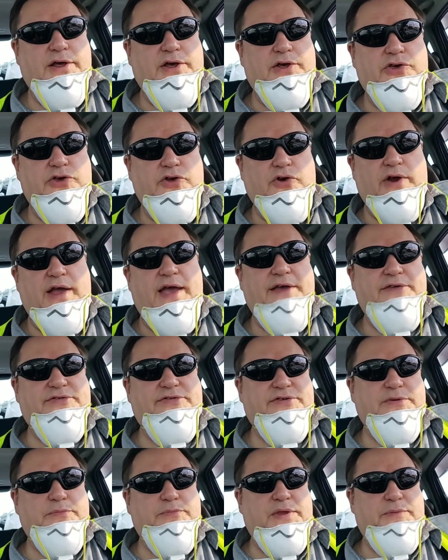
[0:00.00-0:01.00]
You're
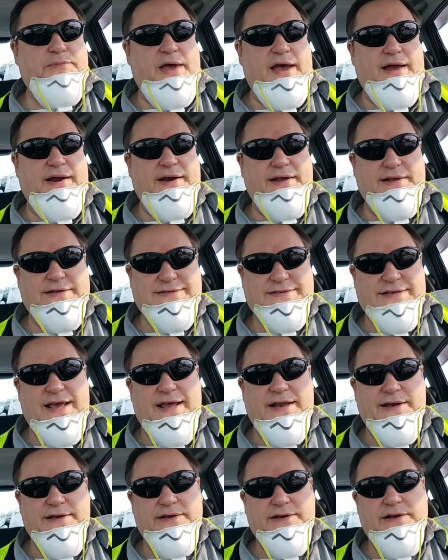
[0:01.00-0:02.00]
asymptomatic
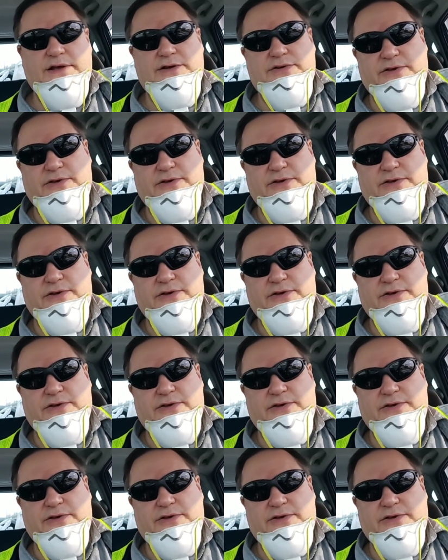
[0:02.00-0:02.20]
10